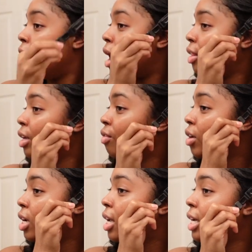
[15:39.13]
I think
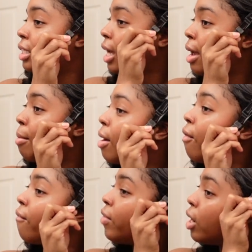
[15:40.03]
Rainy Days came
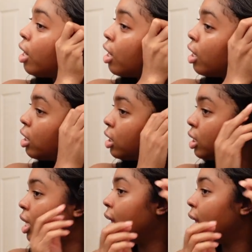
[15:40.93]
out first.